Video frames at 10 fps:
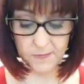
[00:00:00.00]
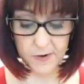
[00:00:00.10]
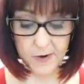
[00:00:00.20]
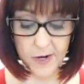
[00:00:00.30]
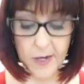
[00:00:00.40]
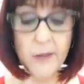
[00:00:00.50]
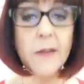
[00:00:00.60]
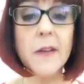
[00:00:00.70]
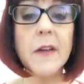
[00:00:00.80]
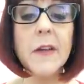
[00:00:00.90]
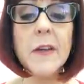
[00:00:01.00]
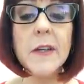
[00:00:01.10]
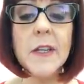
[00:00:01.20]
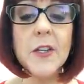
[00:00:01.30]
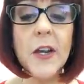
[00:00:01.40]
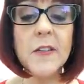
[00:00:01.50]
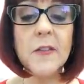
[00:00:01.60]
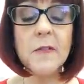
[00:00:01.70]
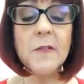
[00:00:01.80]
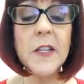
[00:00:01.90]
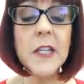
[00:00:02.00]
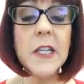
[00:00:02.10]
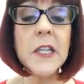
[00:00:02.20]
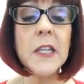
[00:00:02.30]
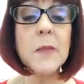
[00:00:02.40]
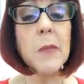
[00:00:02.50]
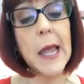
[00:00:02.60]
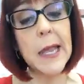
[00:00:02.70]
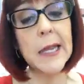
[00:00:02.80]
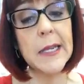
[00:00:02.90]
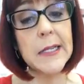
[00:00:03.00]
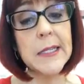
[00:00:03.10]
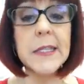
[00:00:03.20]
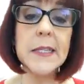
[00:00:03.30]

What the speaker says: All right. I need you guys to fill in the blanks.